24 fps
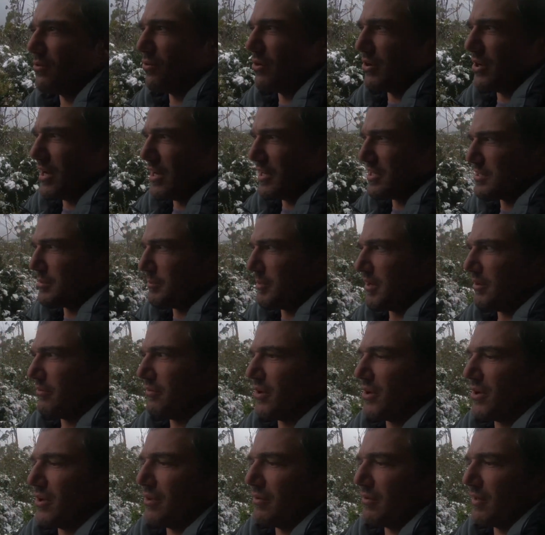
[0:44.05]
All you need is a bit of
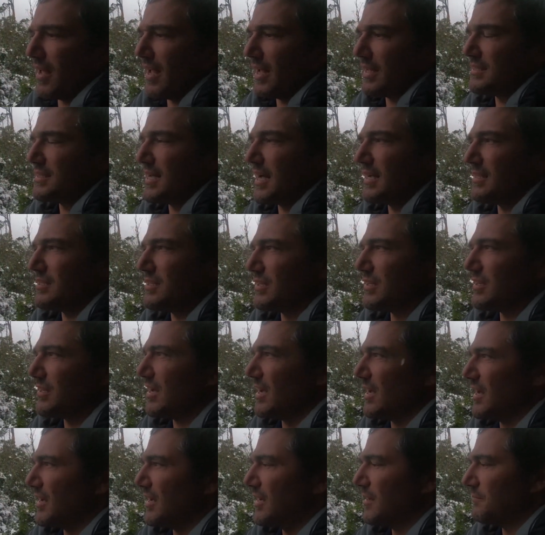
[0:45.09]
a Antarctic,
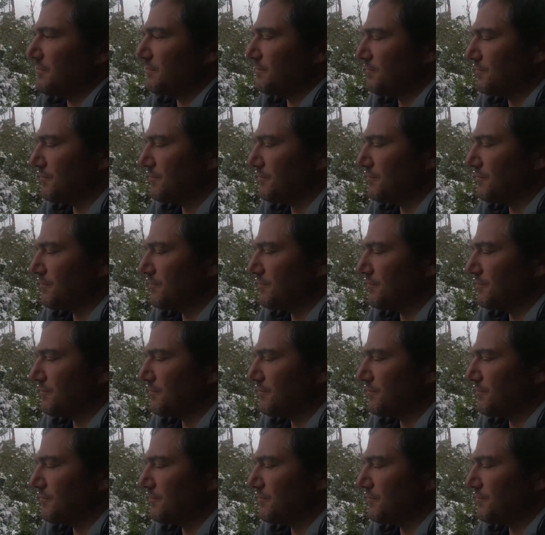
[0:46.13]
bit